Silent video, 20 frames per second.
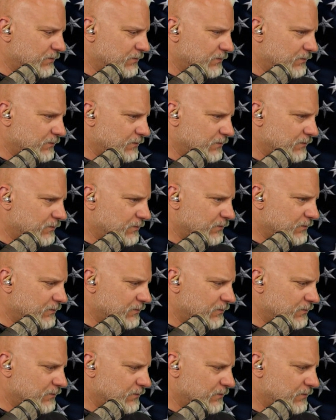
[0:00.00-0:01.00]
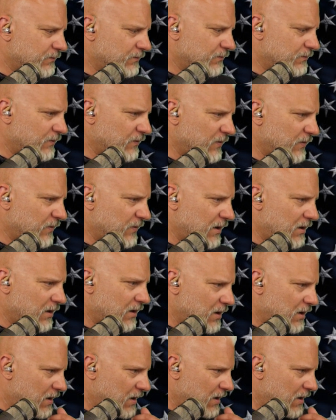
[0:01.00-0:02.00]
Back up or I'm going to detain you.
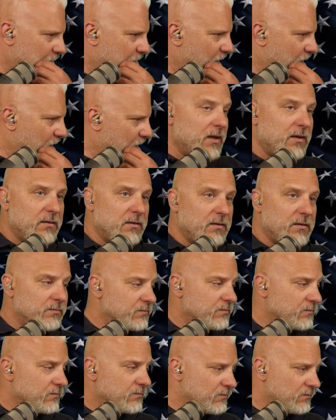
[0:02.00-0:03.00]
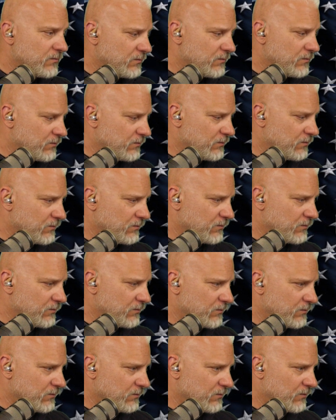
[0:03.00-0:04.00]
You're going to detain me how? In which way?
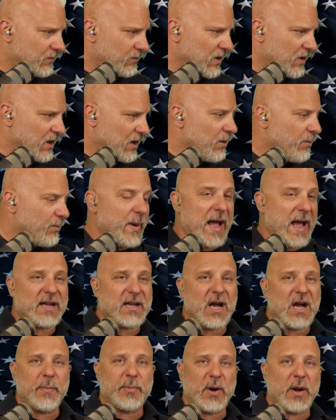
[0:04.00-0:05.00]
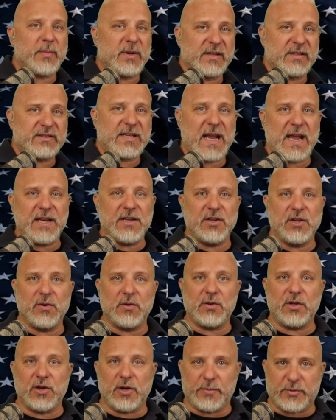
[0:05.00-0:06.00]
Back up or I'm going to detain you.
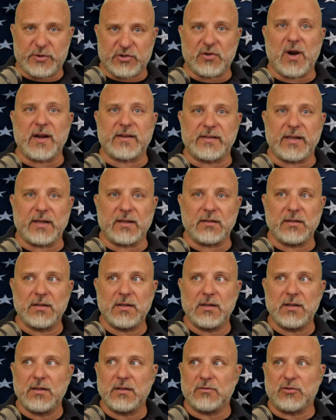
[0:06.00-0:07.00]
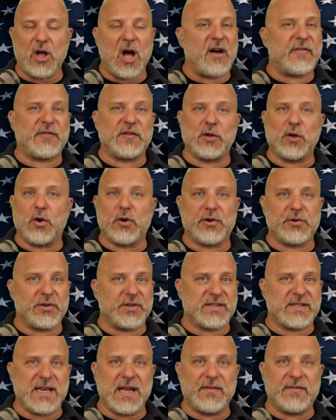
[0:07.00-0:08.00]
You're obstructing. Lawful order
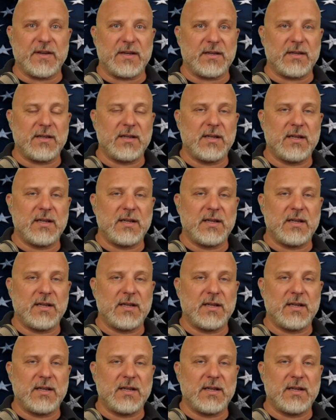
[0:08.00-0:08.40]
is given.